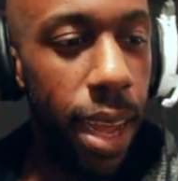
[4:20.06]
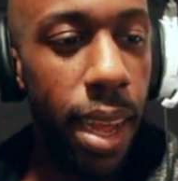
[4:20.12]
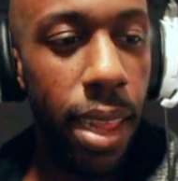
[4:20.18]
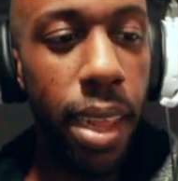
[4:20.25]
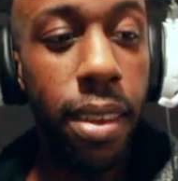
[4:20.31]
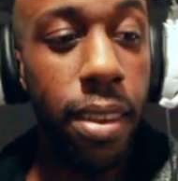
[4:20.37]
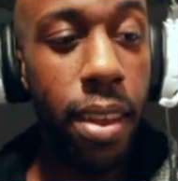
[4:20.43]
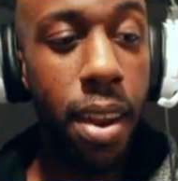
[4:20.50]

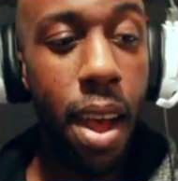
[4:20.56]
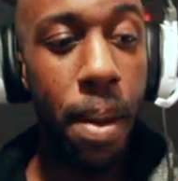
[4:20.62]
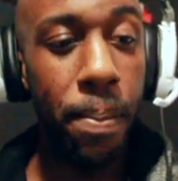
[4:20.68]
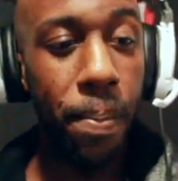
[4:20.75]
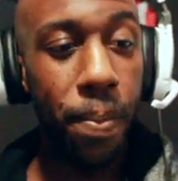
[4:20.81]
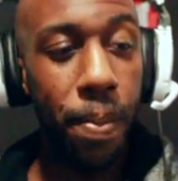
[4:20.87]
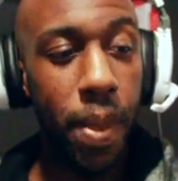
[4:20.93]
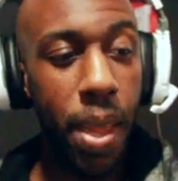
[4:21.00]
Listen up.
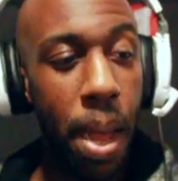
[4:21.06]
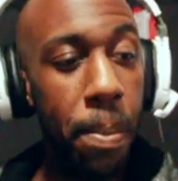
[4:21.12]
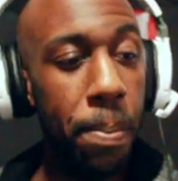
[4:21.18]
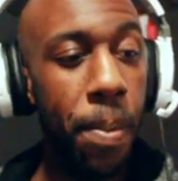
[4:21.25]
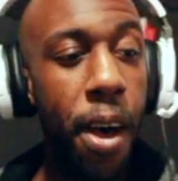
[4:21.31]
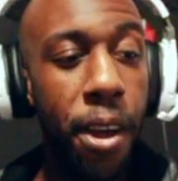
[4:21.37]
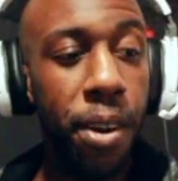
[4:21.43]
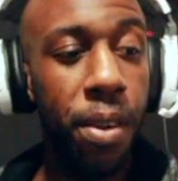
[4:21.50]

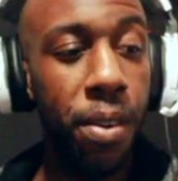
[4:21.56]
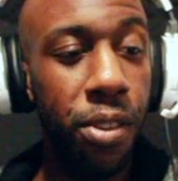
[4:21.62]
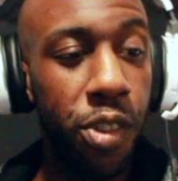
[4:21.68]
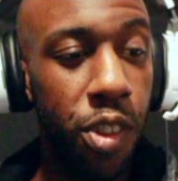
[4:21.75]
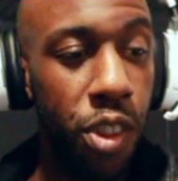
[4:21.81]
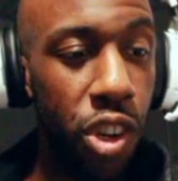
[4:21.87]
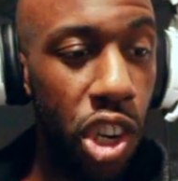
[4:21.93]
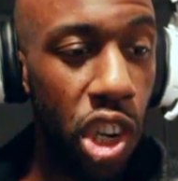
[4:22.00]

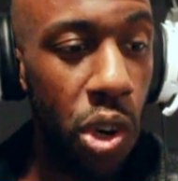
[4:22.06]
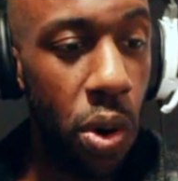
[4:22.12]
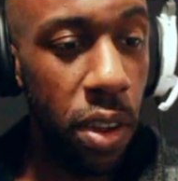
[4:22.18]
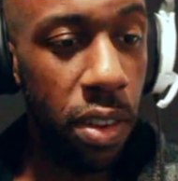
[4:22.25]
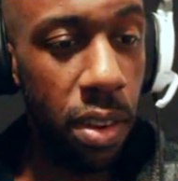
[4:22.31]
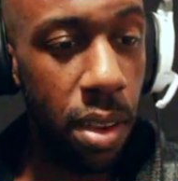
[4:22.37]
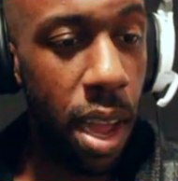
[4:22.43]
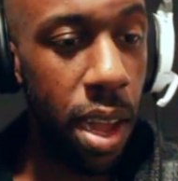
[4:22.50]
Umbados, the
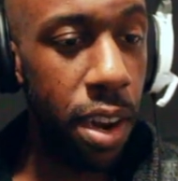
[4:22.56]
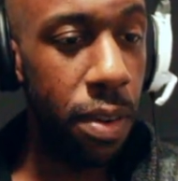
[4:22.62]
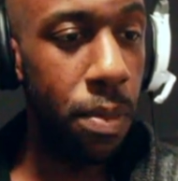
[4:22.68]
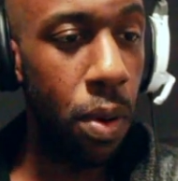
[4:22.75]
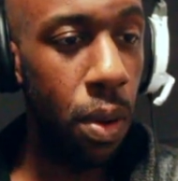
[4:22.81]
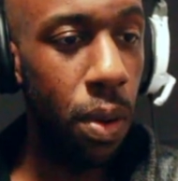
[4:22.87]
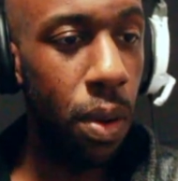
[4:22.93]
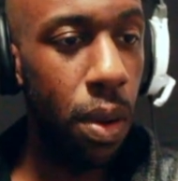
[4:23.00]
short-sighted...
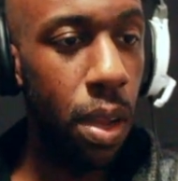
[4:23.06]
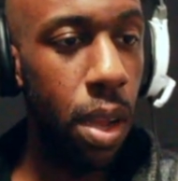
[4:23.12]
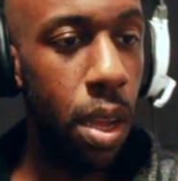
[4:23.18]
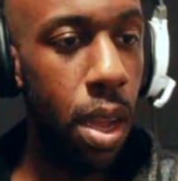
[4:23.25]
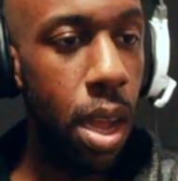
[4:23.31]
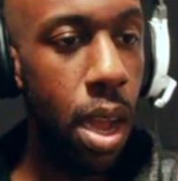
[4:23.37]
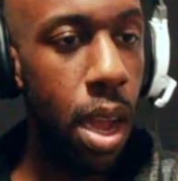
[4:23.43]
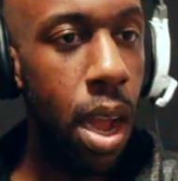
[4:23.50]

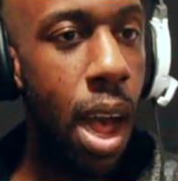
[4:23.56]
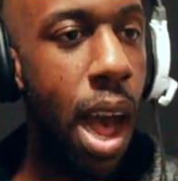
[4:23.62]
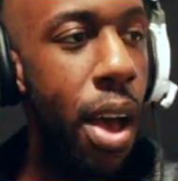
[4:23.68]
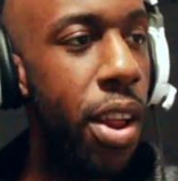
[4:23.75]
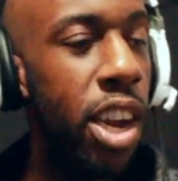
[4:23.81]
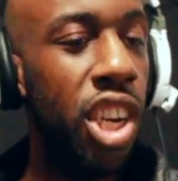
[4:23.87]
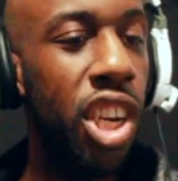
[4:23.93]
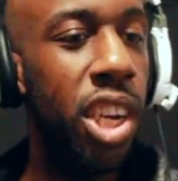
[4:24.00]

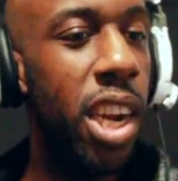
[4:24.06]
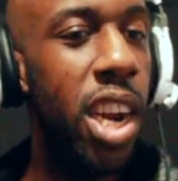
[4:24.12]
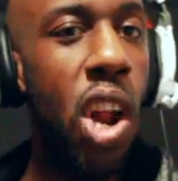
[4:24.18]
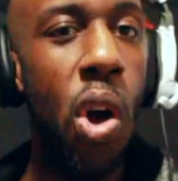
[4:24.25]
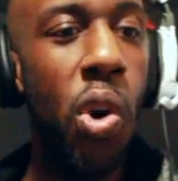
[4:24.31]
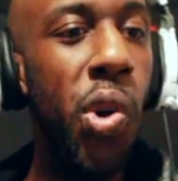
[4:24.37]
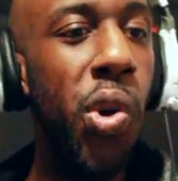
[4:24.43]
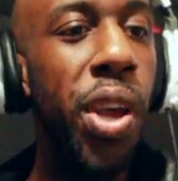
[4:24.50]
How did she
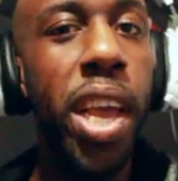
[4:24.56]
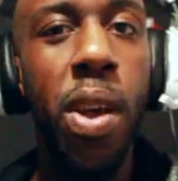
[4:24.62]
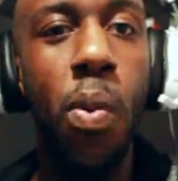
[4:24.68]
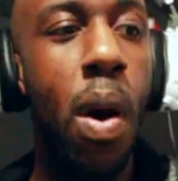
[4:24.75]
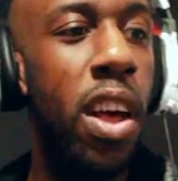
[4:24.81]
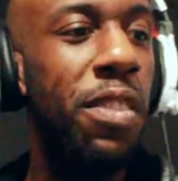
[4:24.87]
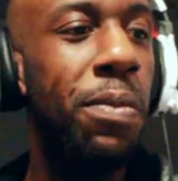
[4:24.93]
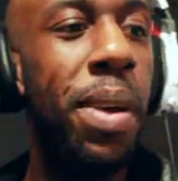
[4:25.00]
know who he
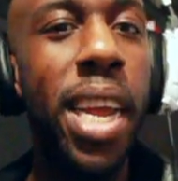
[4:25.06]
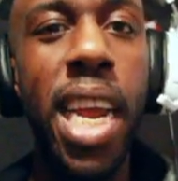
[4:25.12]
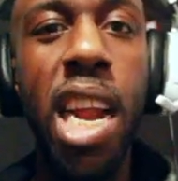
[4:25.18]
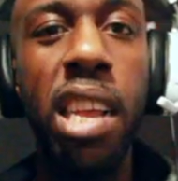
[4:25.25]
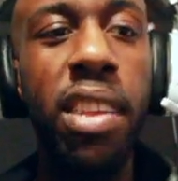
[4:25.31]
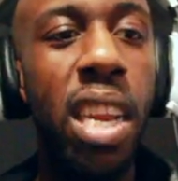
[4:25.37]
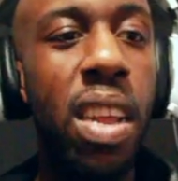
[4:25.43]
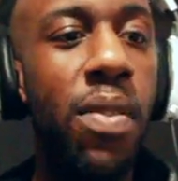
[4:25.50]
was when he
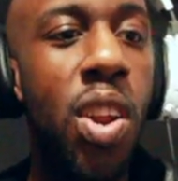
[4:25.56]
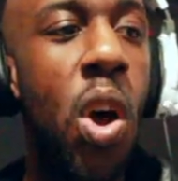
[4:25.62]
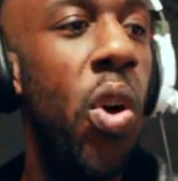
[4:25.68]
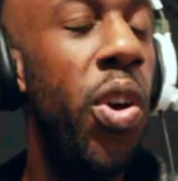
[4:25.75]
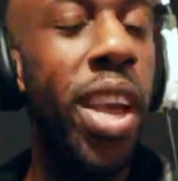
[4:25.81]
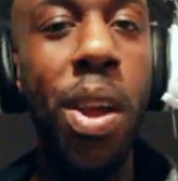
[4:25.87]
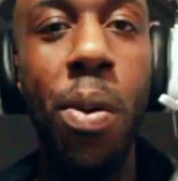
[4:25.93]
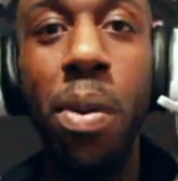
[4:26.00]
doesn't even know
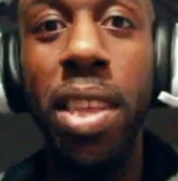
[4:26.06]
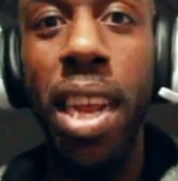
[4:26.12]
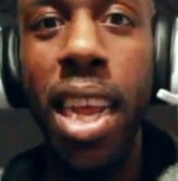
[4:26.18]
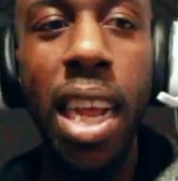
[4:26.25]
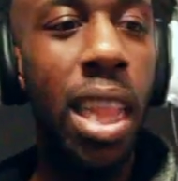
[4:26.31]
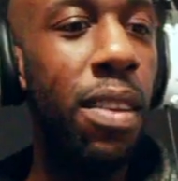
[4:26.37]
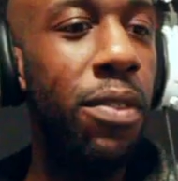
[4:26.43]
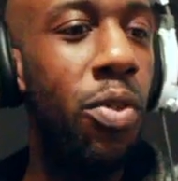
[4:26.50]
who he was and
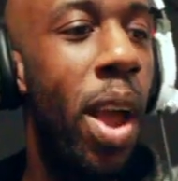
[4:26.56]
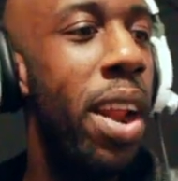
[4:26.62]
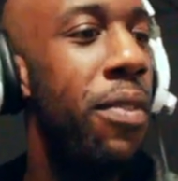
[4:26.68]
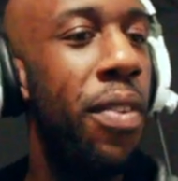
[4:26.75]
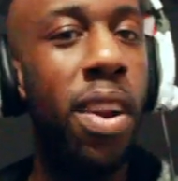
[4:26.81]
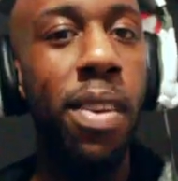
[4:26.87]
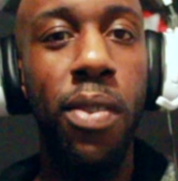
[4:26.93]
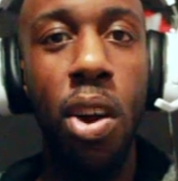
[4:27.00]
he lives right
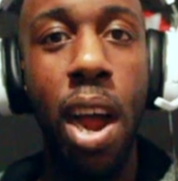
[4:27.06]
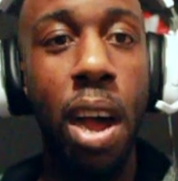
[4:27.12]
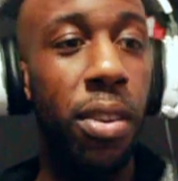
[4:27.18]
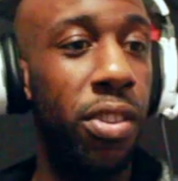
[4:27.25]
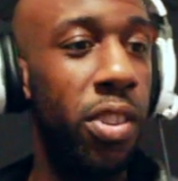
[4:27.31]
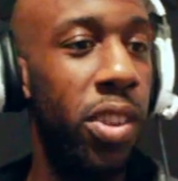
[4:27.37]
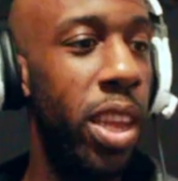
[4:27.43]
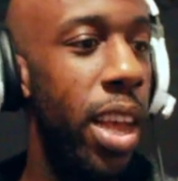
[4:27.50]
in front of her
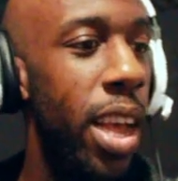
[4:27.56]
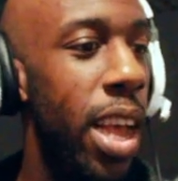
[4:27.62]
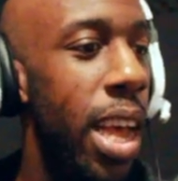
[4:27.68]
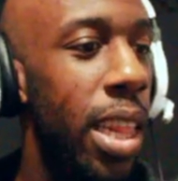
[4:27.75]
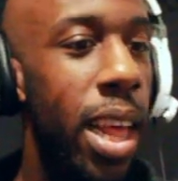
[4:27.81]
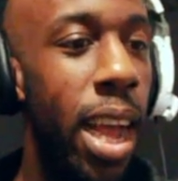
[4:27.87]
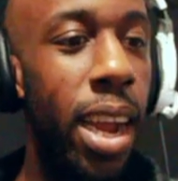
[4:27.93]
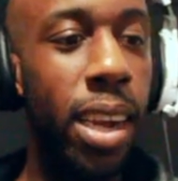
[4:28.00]
house?
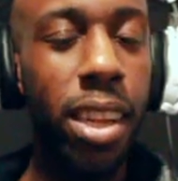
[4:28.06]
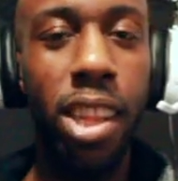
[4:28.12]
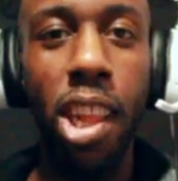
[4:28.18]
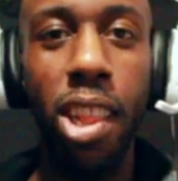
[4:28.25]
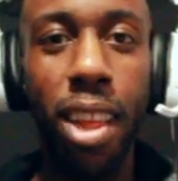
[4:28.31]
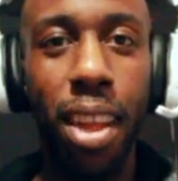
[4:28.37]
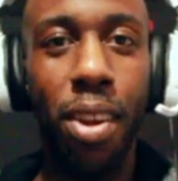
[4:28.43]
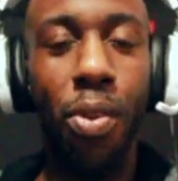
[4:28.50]
Like,
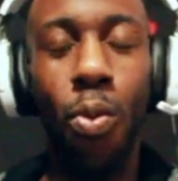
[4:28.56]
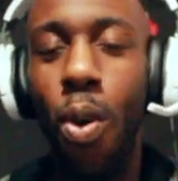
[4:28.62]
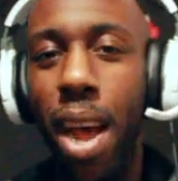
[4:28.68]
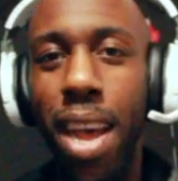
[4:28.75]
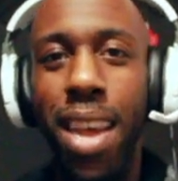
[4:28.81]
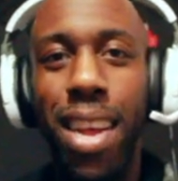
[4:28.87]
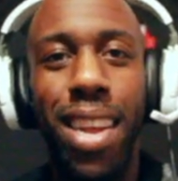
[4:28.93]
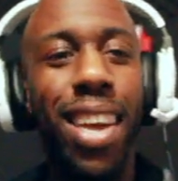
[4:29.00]

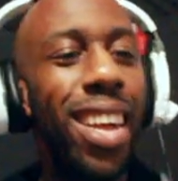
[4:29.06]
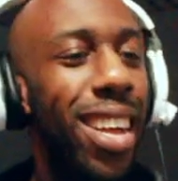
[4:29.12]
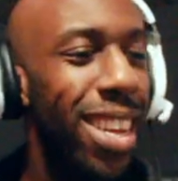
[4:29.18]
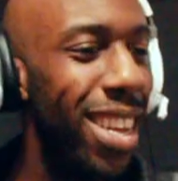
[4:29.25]
what?